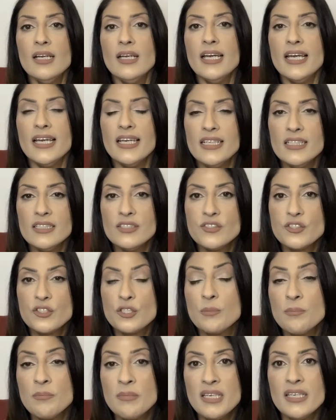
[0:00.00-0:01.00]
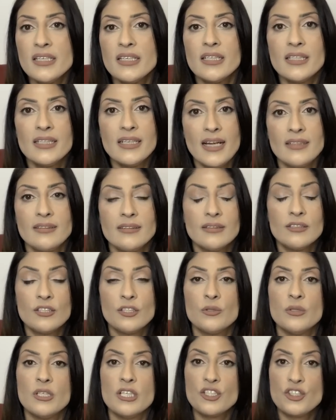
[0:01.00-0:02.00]
it is to me connected
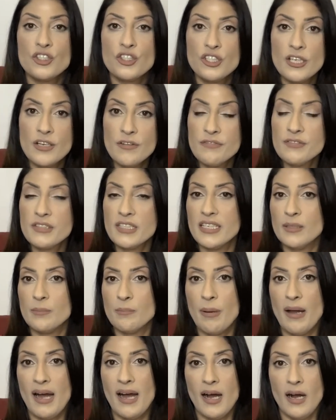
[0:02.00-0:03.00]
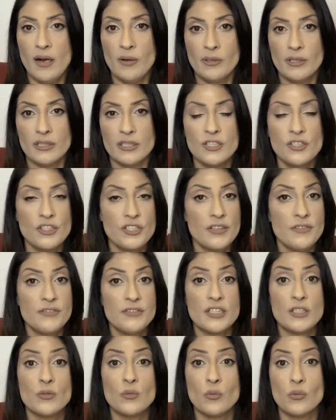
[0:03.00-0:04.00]
to a shift in power, a shift
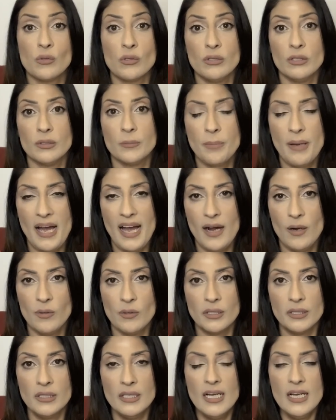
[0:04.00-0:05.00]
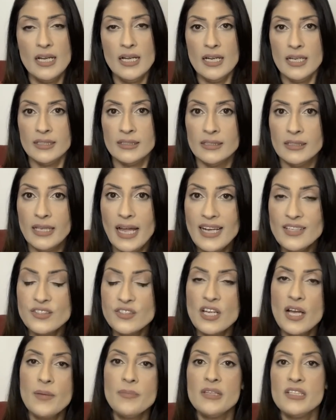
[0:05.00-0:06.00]
in world power. And the last
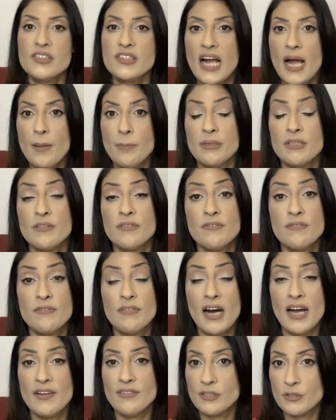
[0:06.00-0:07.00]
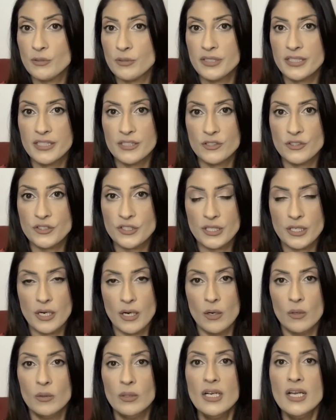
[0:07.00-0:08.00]
time this happened five hundred years
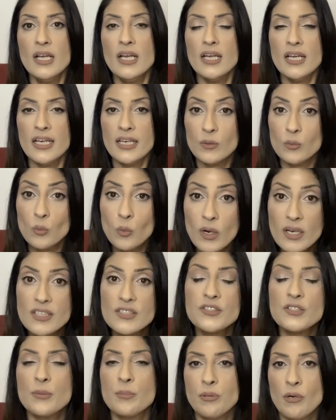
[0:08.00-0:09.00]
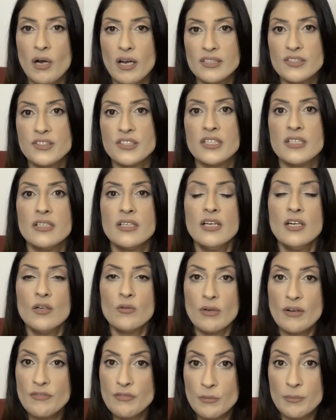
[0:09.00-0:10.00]
ago, it was the Protestant
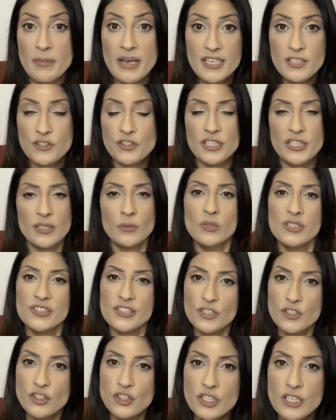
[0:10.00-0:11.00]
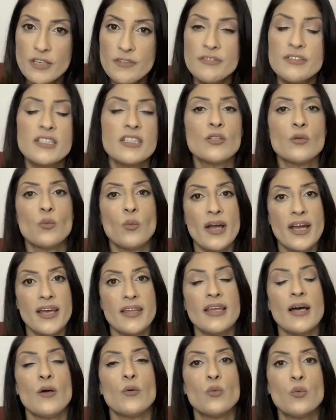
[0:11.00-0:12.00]
Reformation. It was a shift in the way
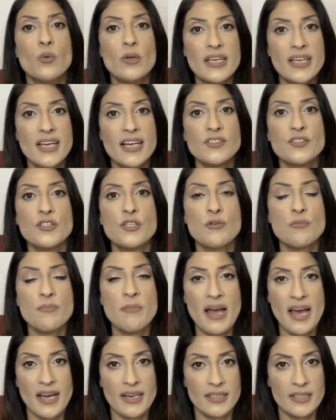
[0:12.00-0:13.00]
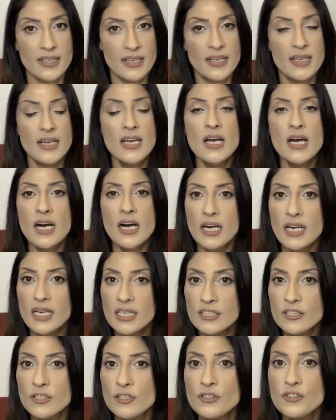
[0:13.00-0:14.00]
that we as humanity
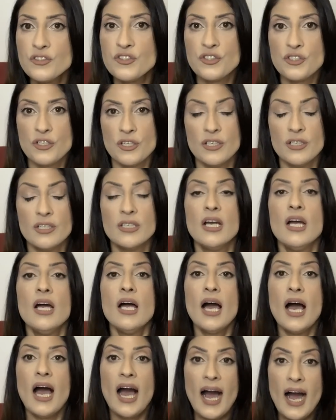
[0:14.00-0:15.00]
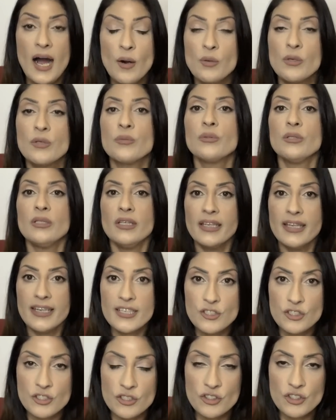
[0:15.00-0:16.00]
understood our
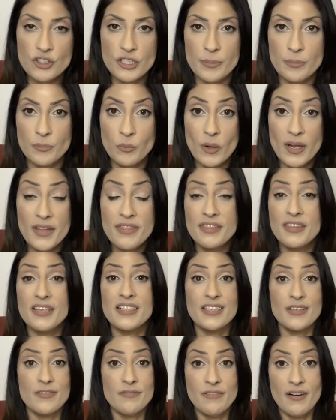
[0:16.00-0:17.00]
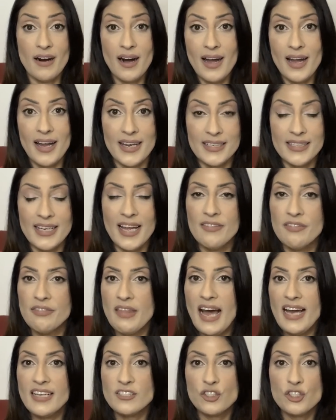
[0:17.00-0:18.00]
relationship with the divine, and
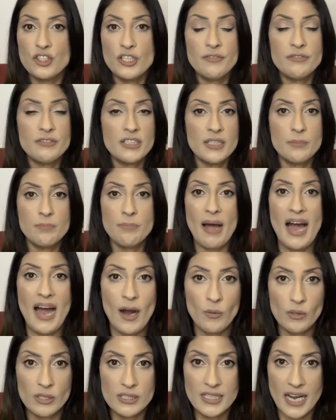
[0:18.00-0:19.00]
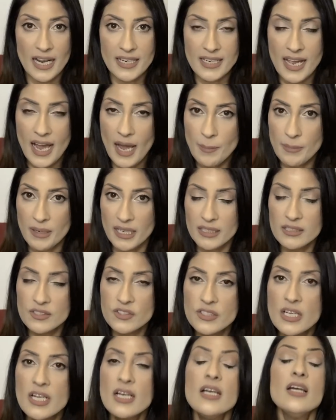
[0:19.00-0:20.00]
that shifted power
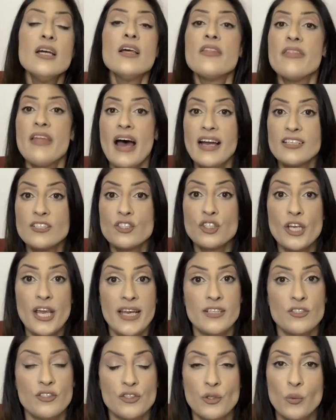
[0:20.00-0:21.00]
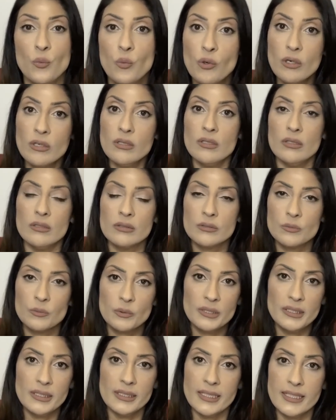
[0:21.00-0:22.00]
dynamics. That changed the world,
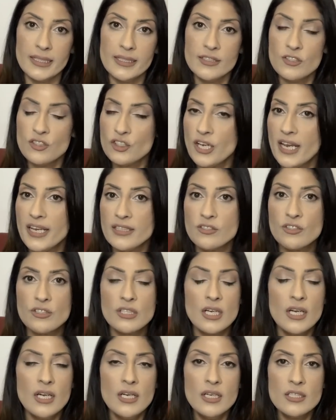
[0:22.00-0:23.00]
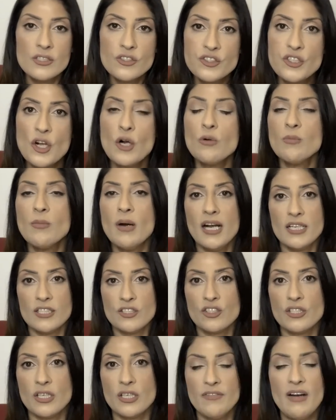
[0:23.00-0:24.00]
really. It changed so
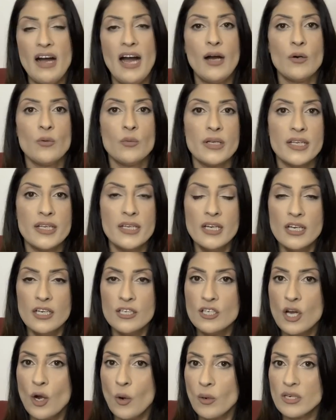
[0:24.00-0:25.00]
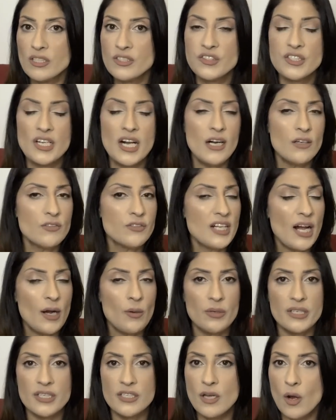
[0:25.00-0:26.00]
much how we know ourselves, how
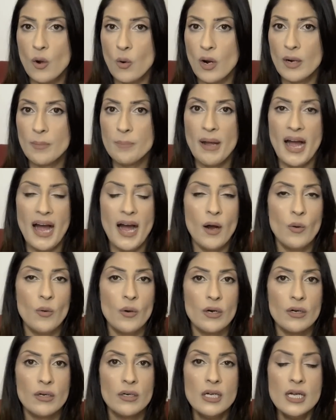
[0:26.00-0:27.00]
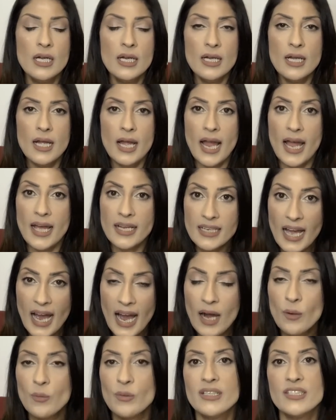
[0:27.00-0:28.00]
we know our power, and
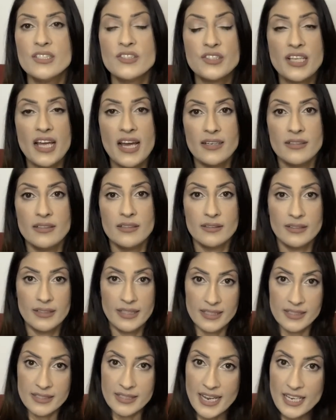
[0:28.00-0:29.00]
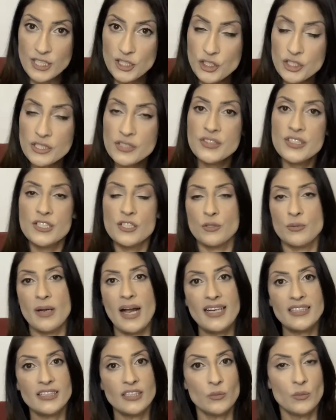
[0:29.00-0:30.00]
how it is that the nations
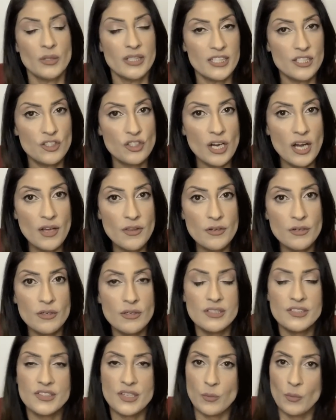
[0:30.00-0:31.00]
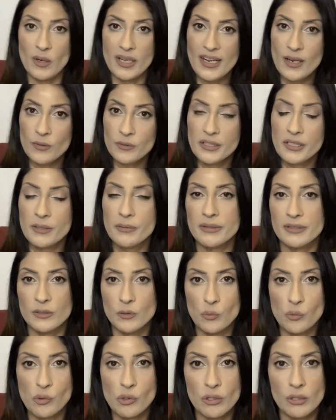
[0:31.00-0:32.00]
interacted with each other as they went out there in the
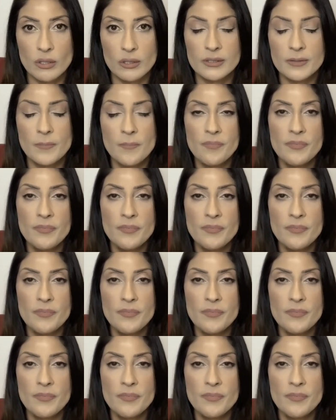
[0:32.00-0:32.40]
world.